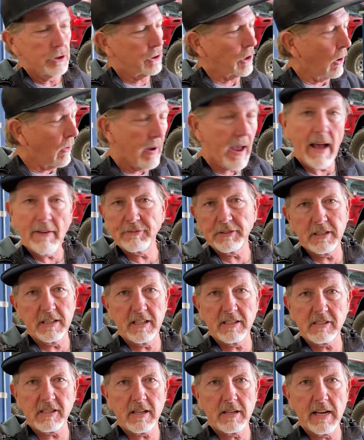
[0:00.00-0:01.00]
don't have to
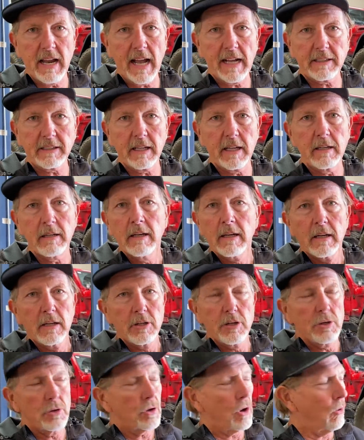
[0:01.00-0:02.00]
disconnect it.
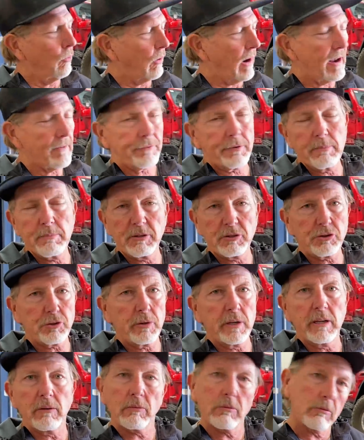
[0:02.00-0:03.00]
You go right from the street